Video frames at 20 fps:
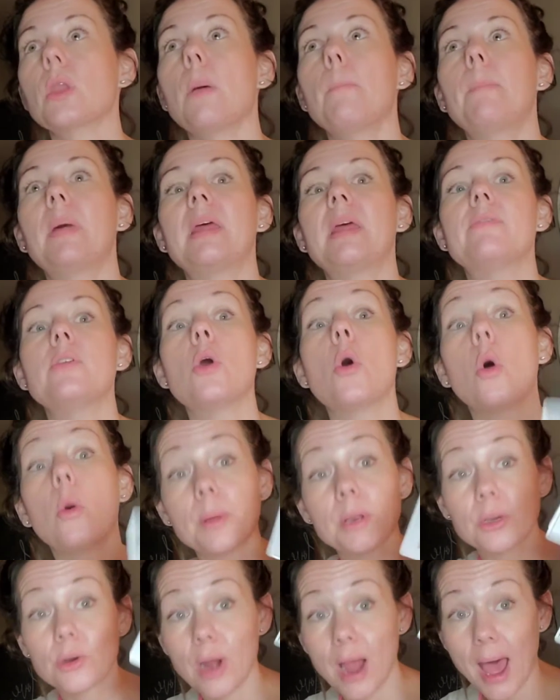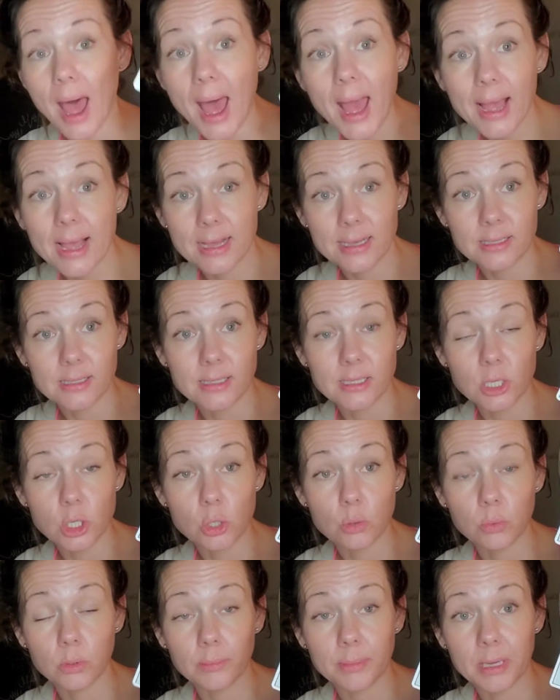But if you open your eyes,
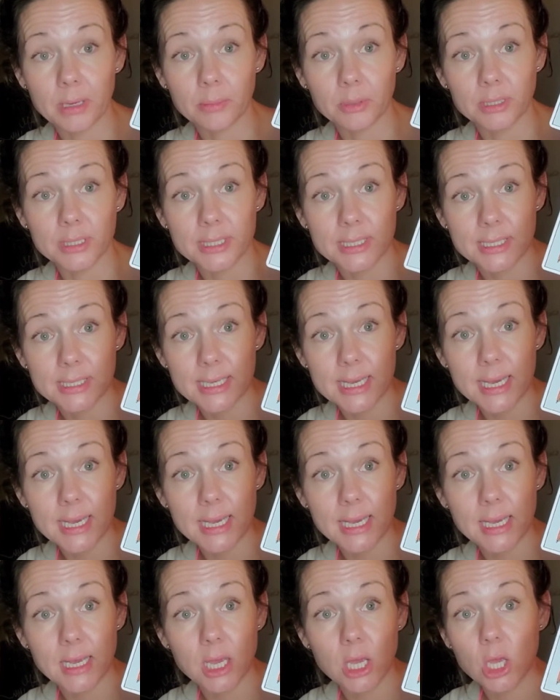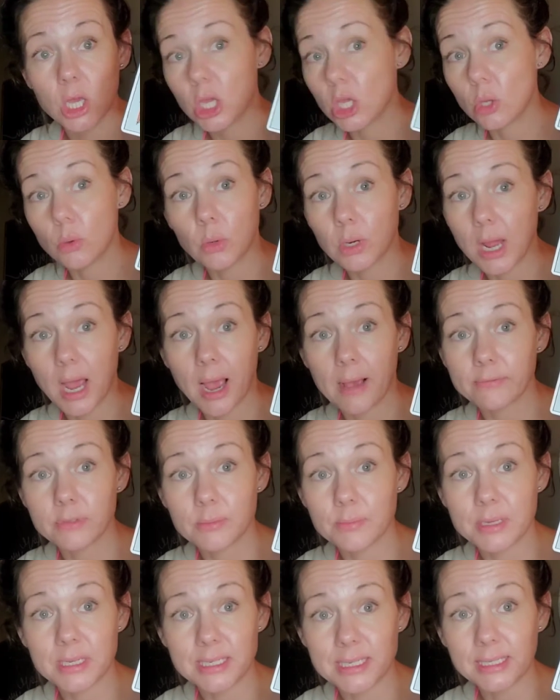you will be able to see. You will not have to
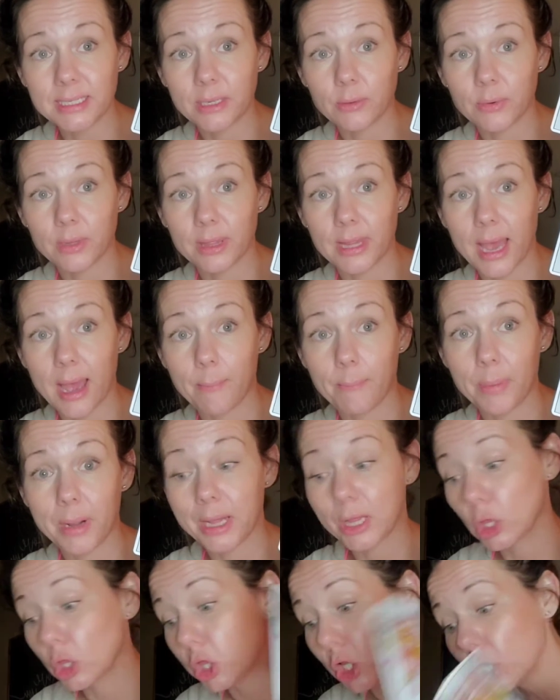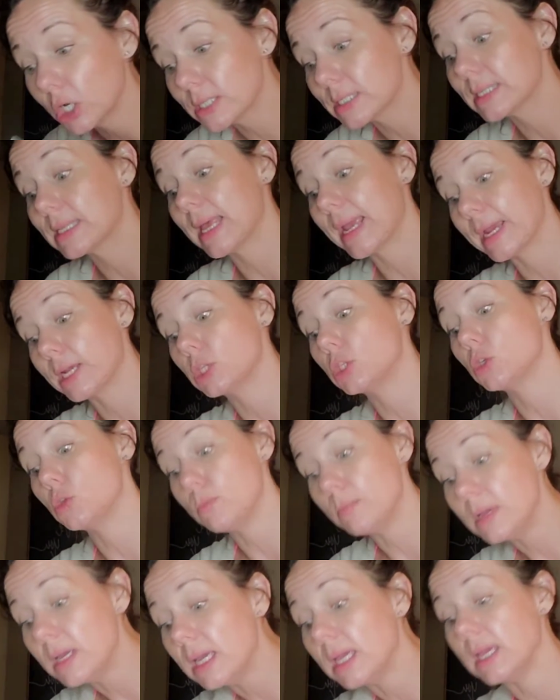be dealing with that. But it looks like, to
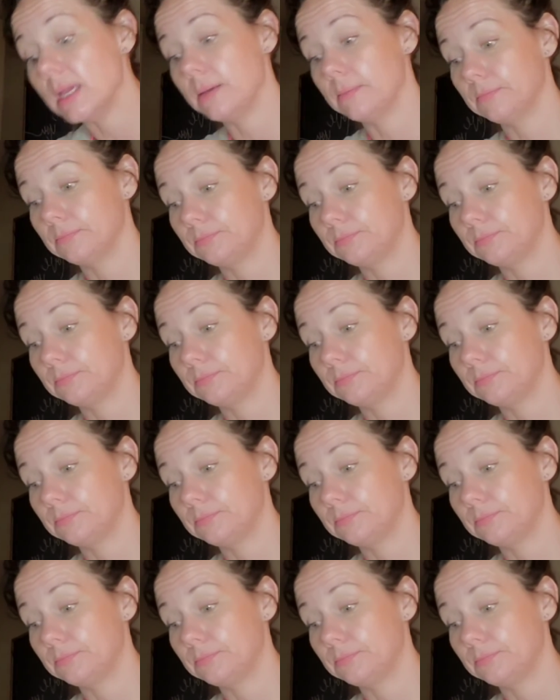me,